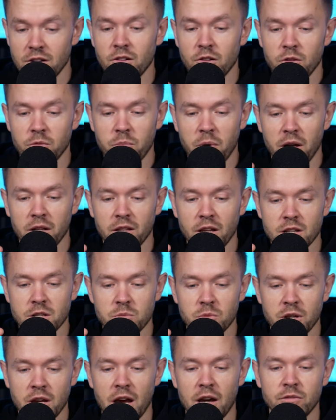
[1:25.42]
of the
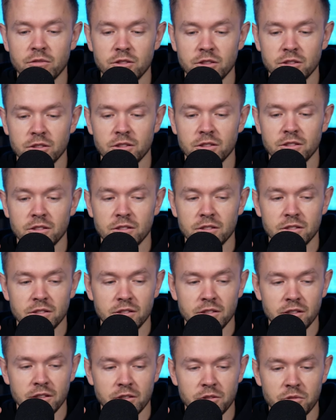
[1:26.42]
podcast, we have to
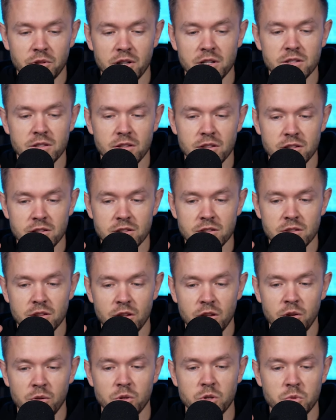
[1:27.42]
address this
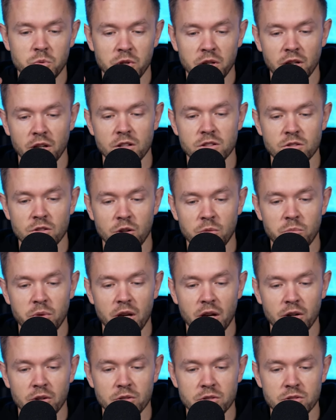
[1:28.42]
huge win against
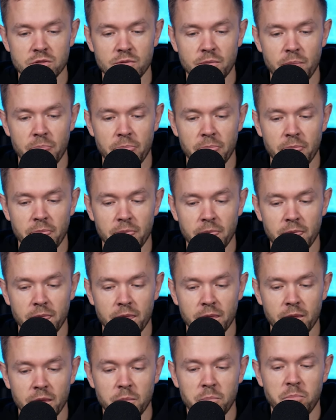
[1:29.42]
Olympiacos.
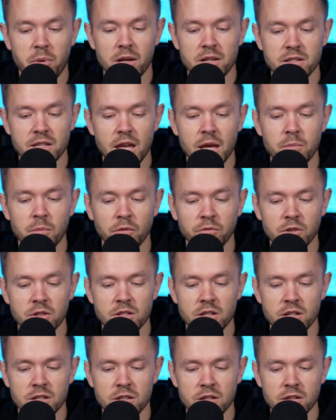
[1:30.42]
The best game of the
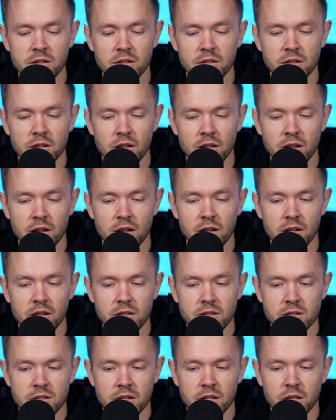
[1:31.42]
season,
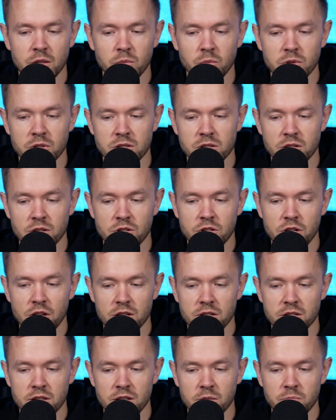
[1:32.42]
as it was
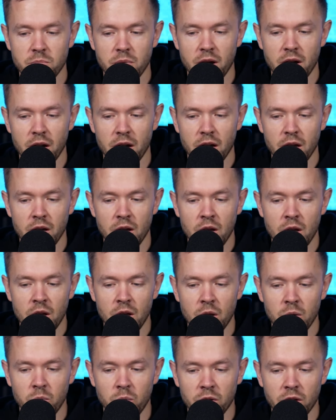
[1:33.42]
suggested by
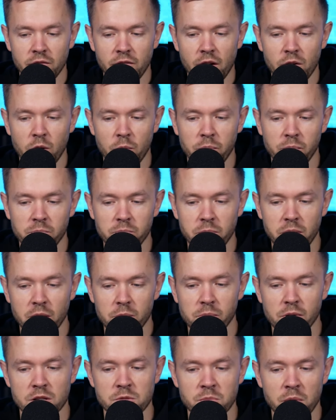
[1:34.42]
one of our
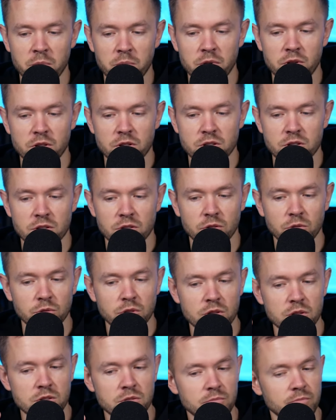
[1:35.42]
BN Plus members,
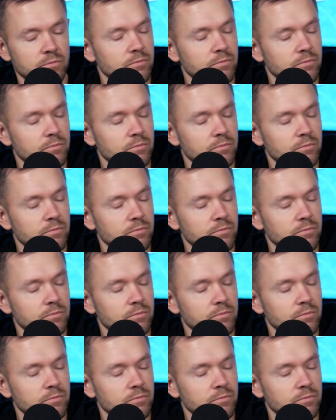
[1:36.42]
Tutis.